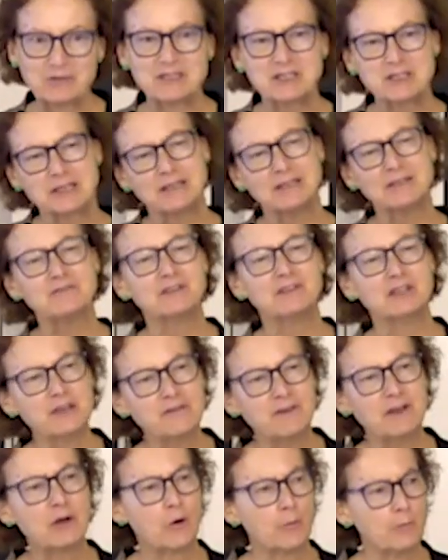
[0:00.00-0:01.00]
which kind of
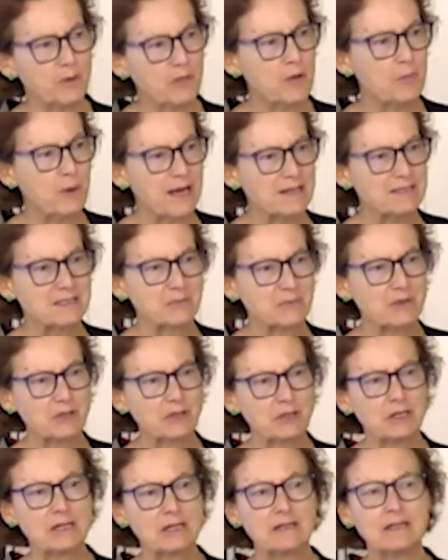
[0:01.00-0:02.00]
leaving open the
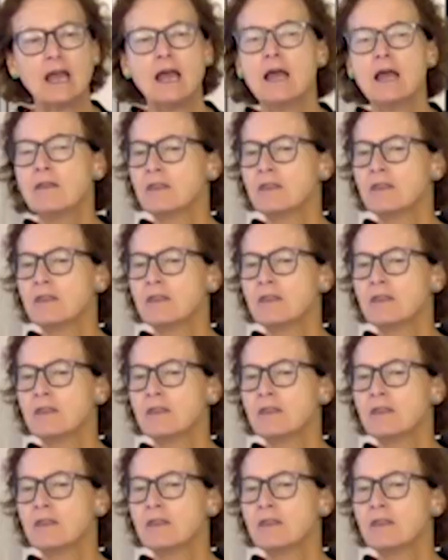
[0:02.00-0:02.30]
possibility